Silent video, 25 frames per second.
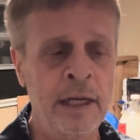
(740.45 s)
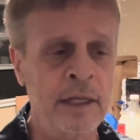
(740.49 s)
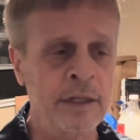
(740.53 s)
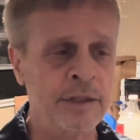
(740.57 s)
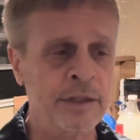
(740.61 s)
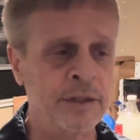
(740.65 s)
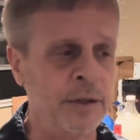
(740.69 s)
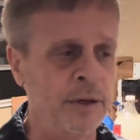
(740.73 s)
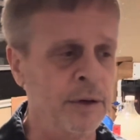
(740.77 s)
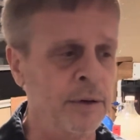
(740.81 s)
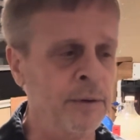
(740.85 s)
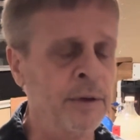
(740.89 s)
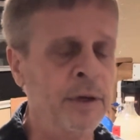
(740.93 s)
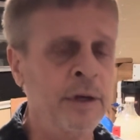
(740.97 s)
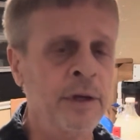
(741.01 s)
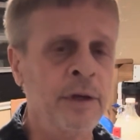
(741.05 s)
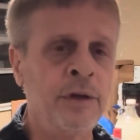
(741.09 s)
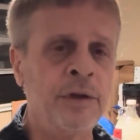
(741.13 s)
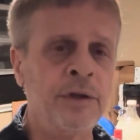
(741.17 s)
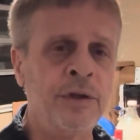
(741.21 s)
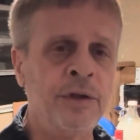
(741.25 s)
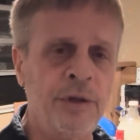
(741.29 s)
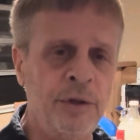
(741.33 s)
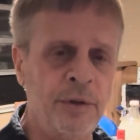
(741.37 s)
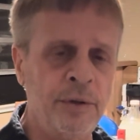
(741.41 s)
So
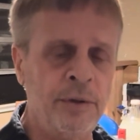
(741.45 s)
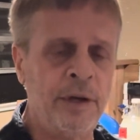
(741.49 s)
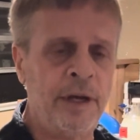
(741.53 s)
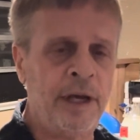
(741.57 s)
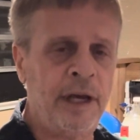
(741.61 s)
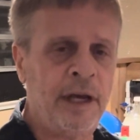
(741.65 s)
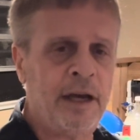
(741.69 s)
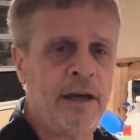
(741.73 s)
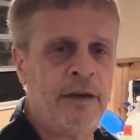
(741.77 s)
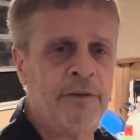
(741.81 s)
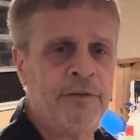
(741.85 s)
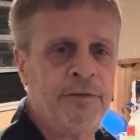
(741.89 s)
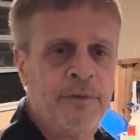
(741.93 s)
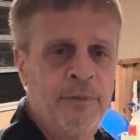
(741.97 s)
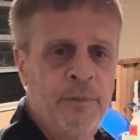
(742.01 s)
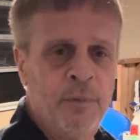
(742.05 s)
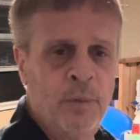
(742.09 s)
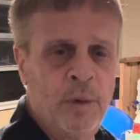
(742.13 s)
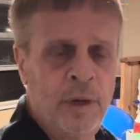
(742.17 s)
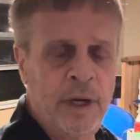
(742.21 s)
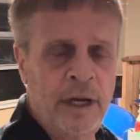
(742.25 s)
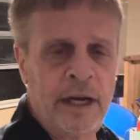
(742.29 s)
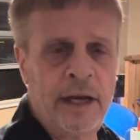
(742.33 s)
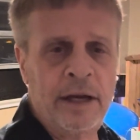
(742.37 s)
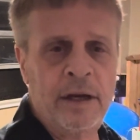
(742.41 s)
you have
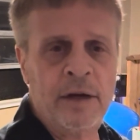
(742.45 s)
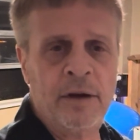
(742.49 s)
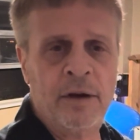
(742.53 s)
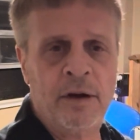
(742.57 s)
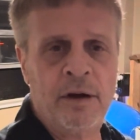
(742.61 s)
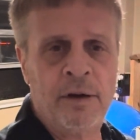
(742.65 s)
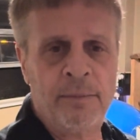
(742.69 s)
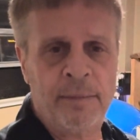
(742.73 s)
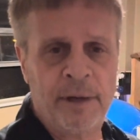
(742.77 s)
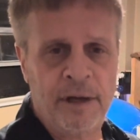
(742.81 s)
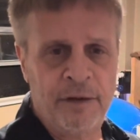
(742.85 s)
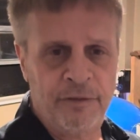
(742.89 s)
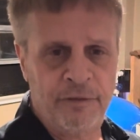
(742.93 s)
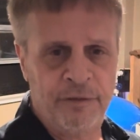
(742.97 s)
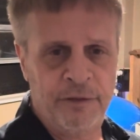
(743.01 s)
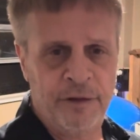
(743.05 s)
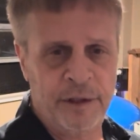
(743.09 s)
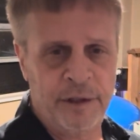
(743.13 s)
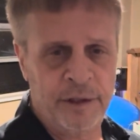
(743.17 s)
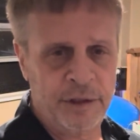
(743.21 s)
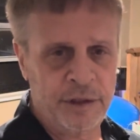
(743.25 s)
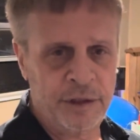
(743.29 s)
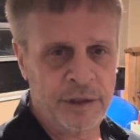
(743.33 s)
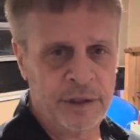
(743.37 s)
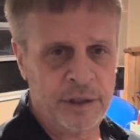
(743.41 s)
what I call my
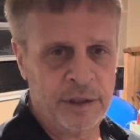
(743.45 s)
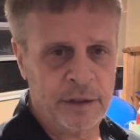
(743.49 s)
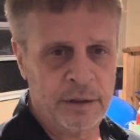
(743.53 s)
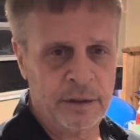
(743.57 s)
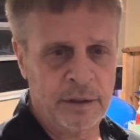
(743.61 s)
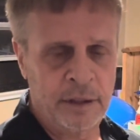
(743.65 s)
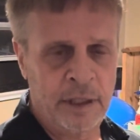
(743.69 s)
finishing.